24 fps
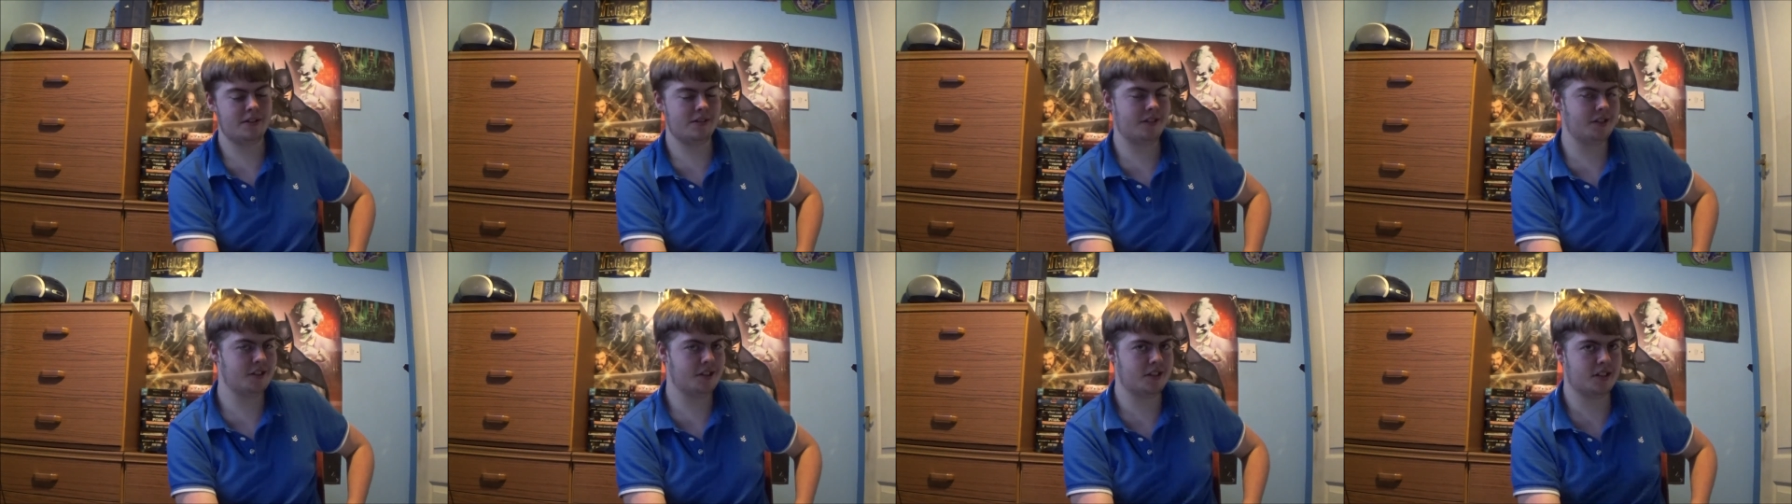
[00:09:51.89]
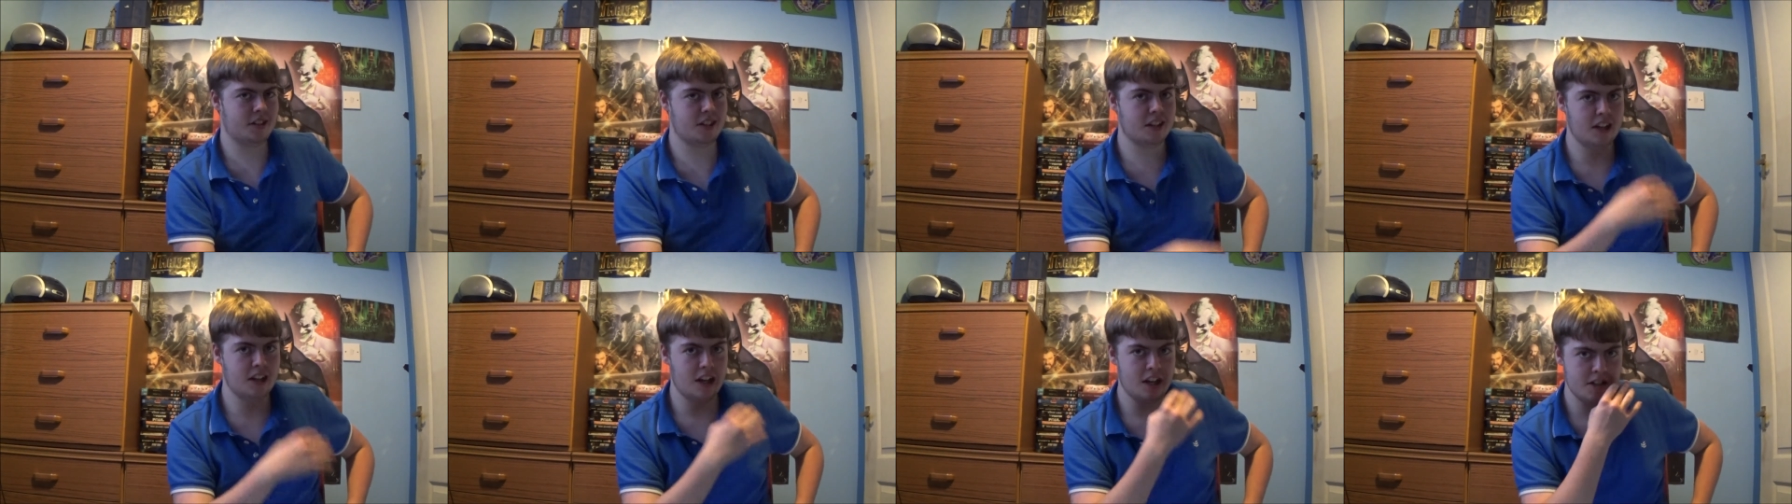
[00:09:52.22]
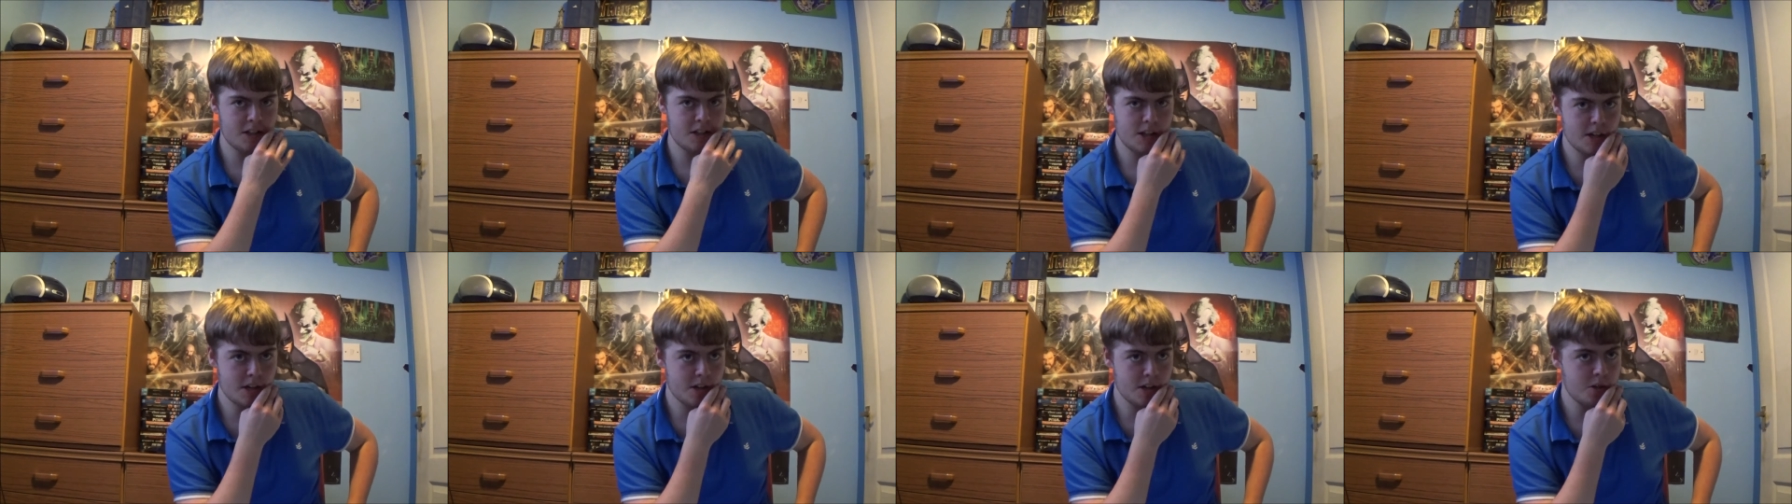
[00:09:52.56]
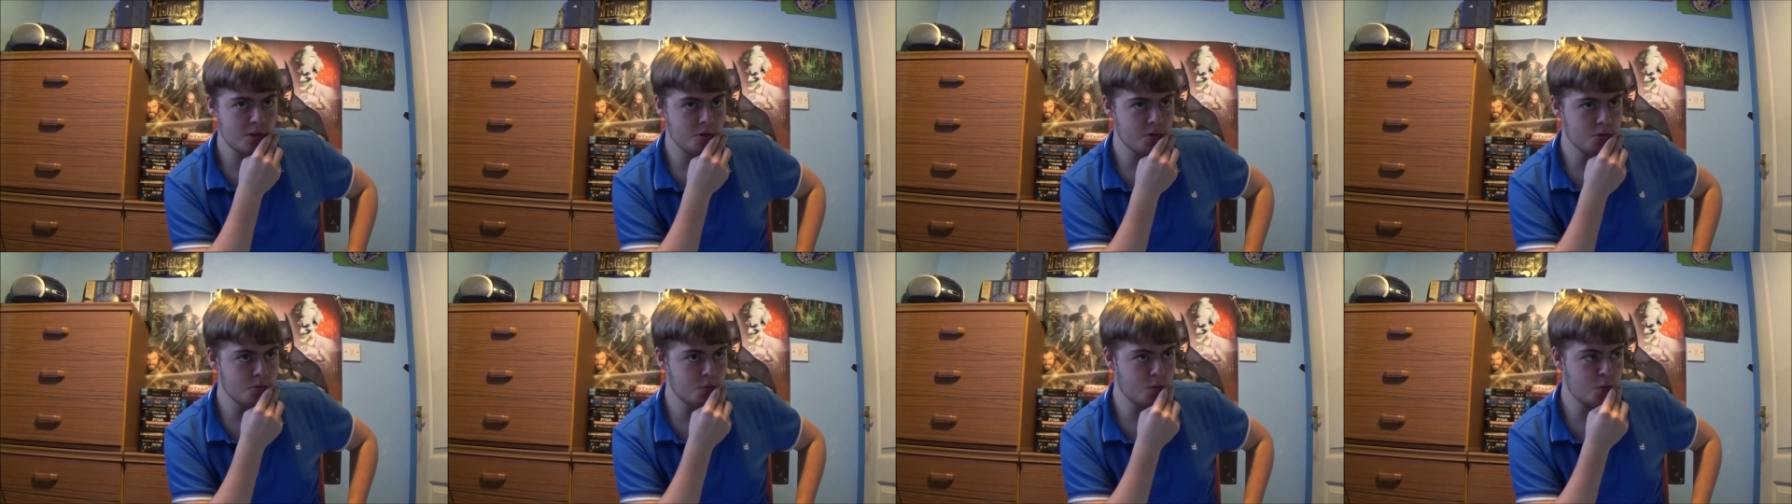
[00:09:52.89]
Just in case I
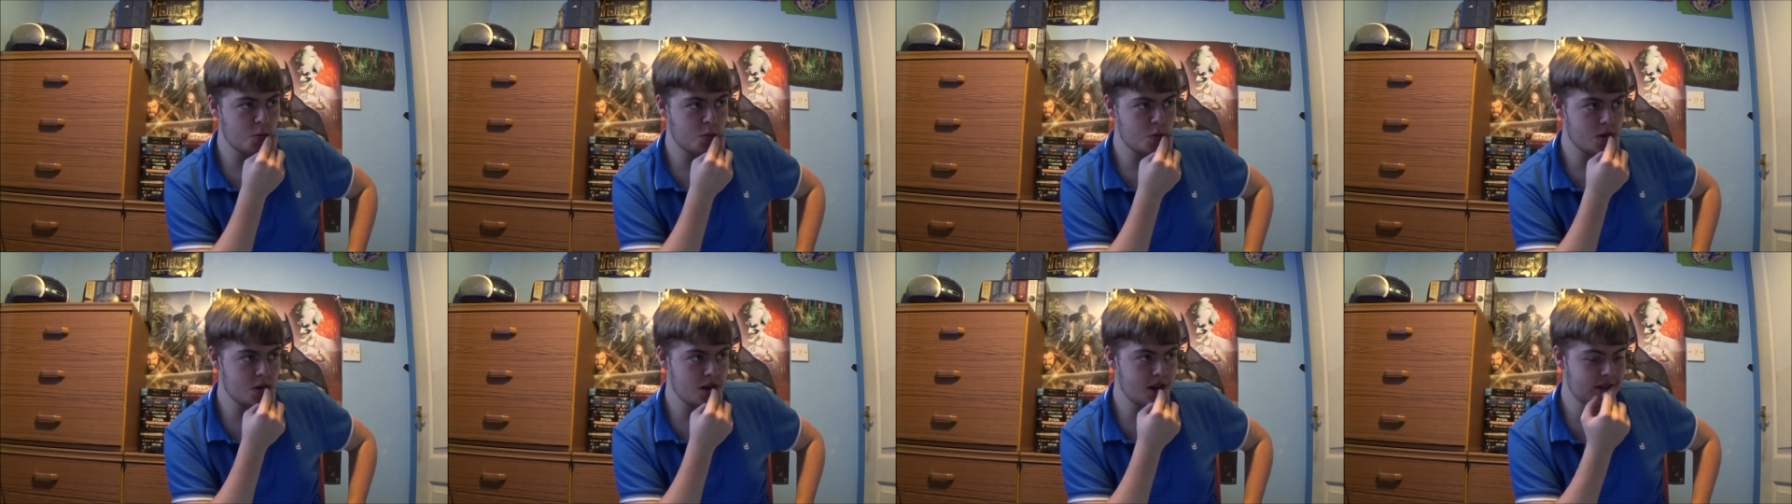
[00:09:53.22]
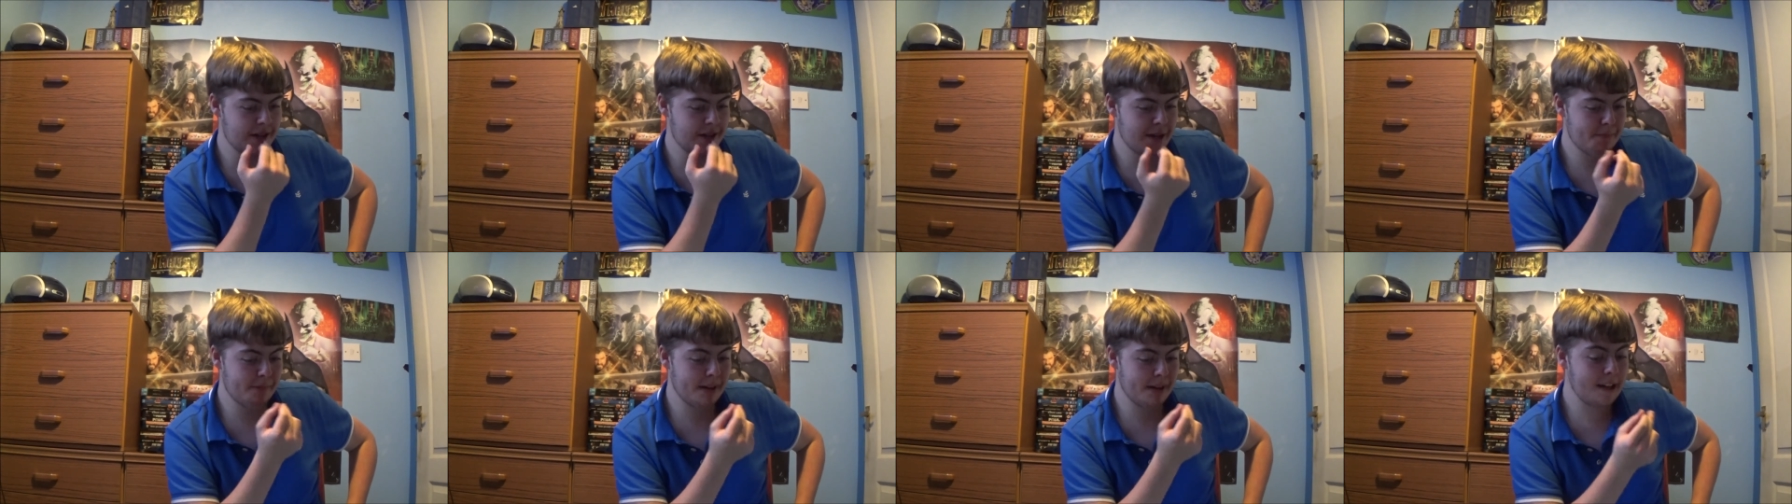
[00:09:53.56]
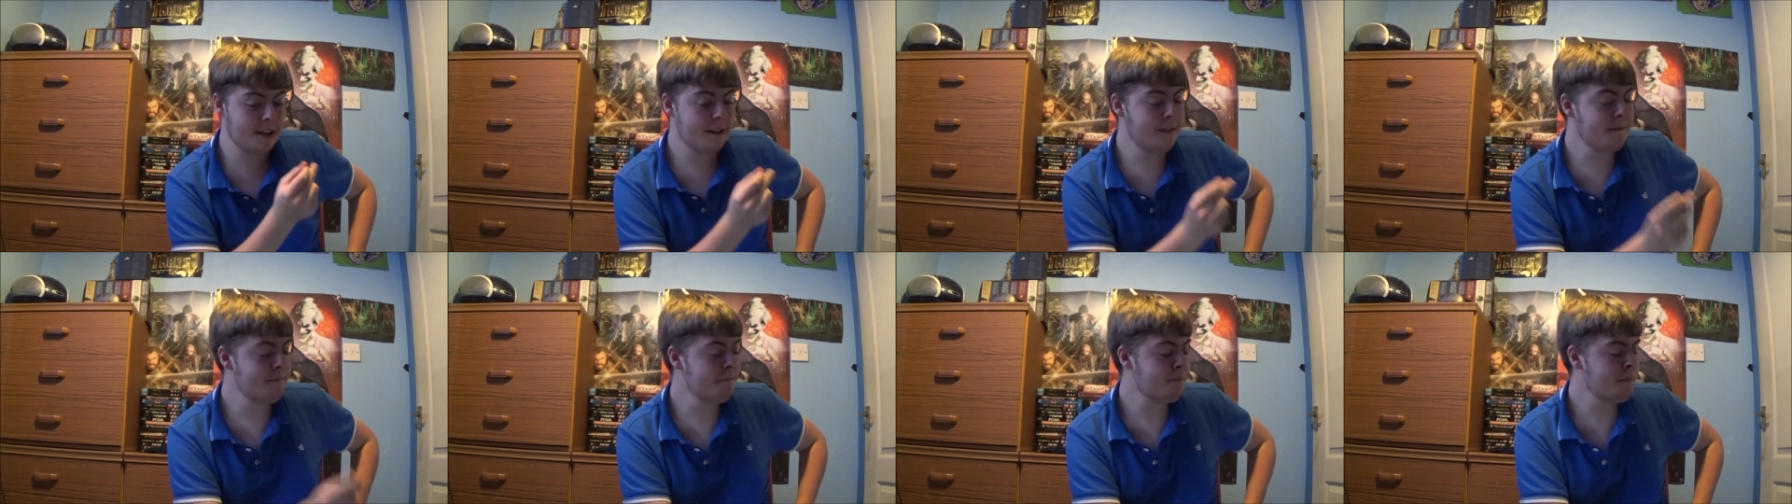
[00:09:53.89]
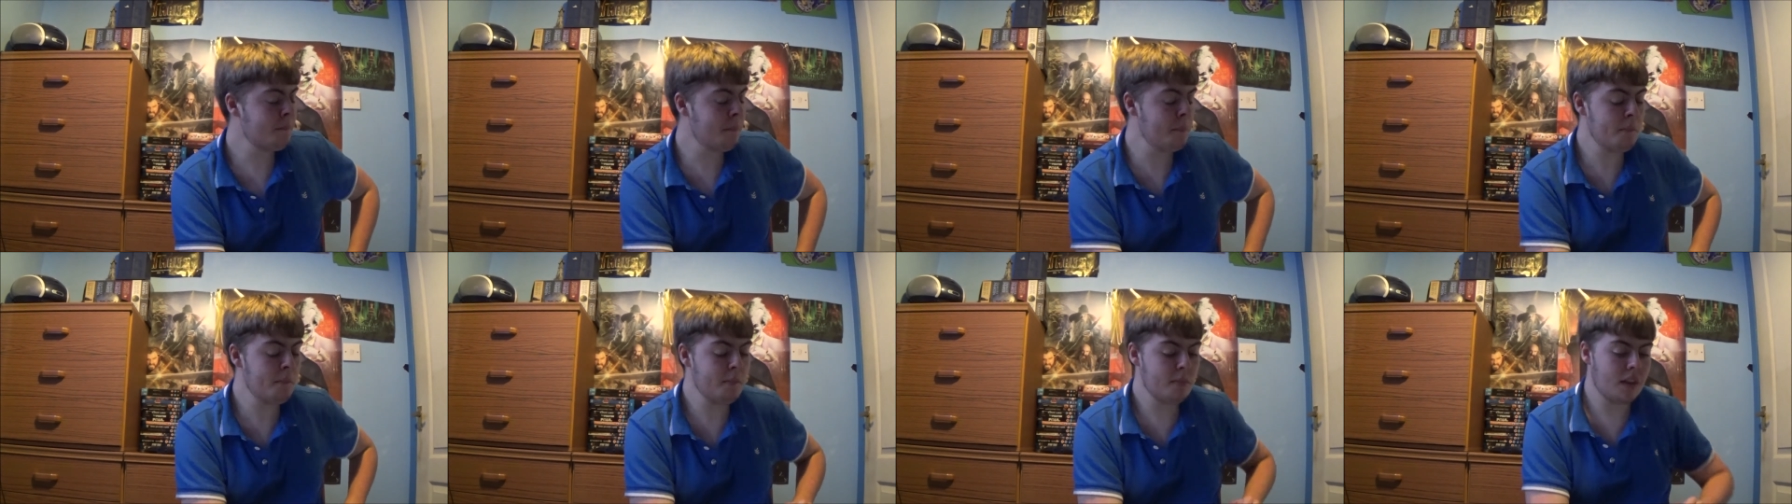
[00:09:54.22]
did go crazy a bit.
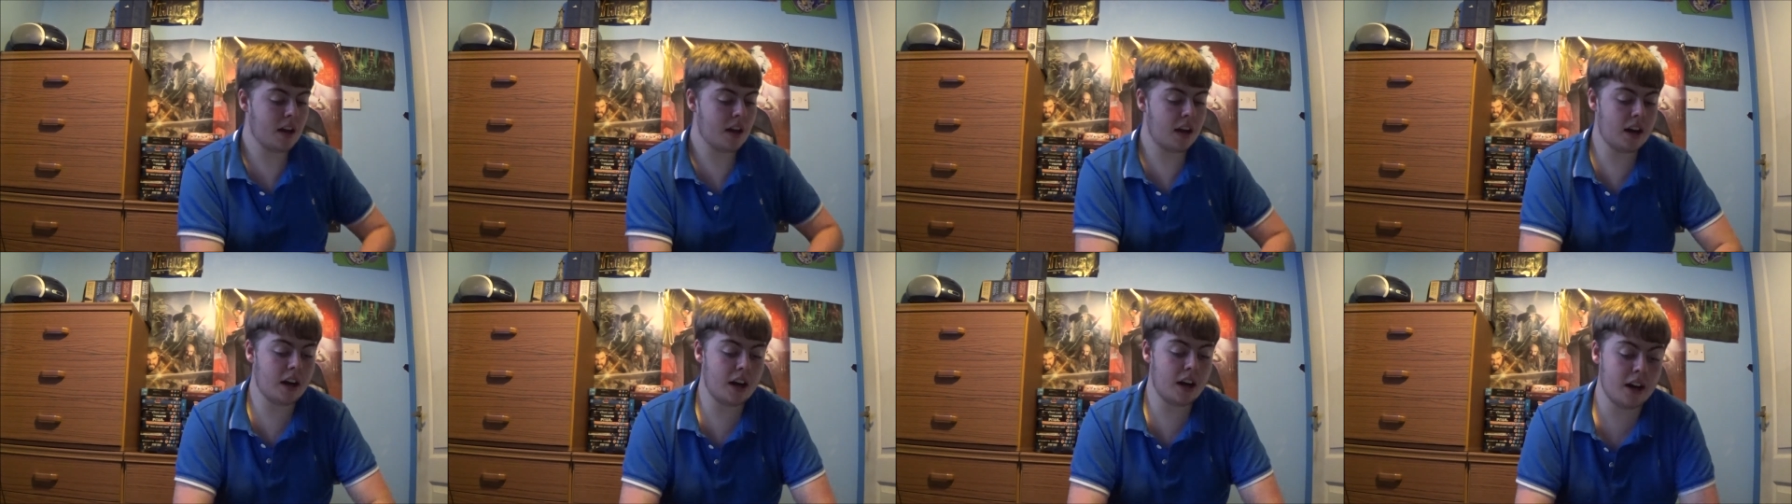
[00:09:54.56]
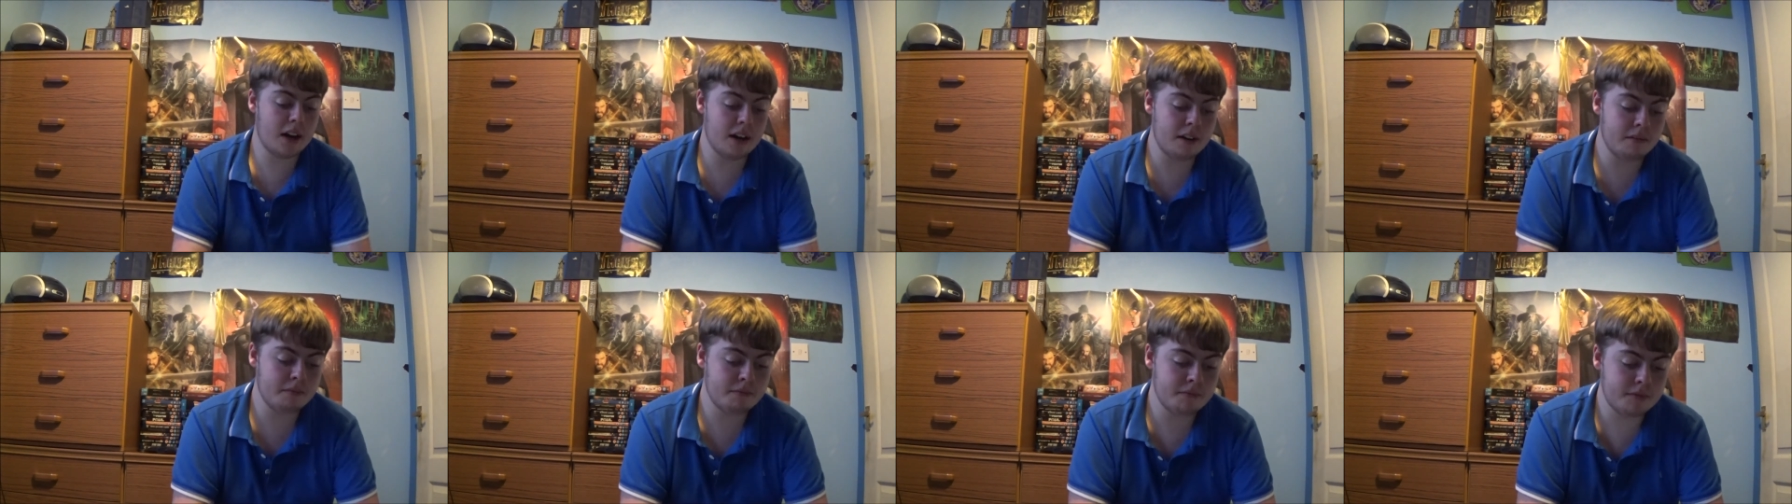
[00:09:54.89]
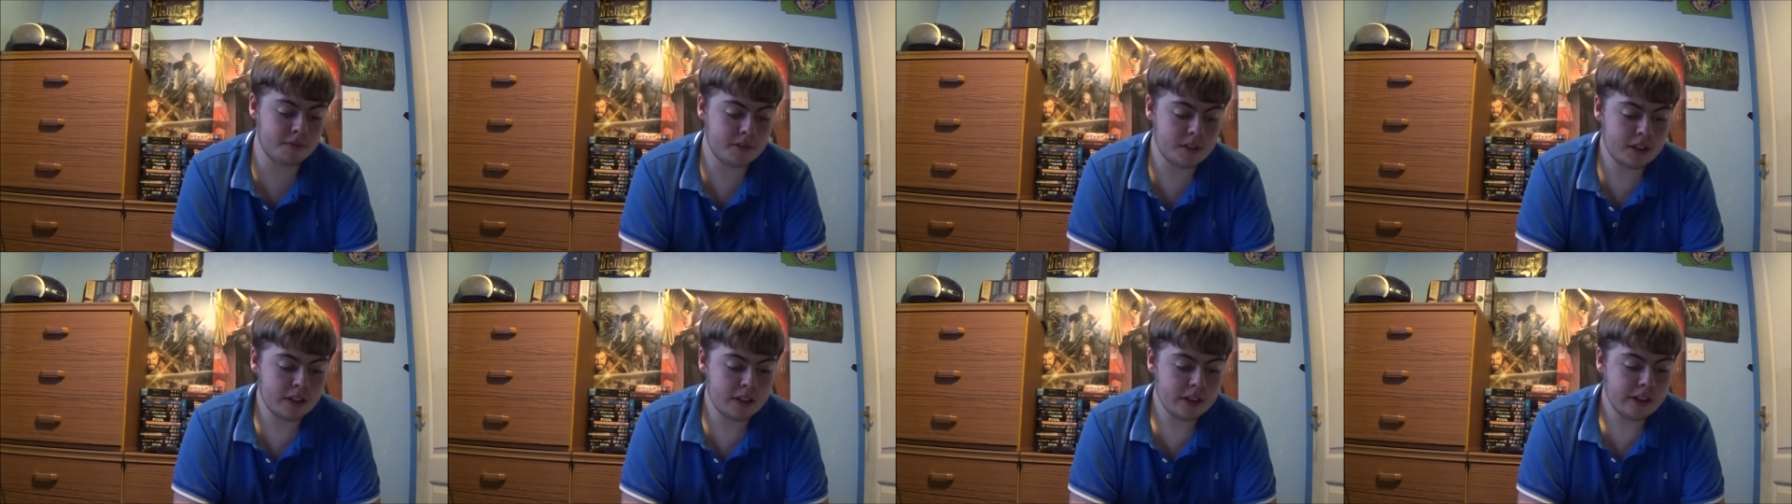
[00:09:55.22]
Um,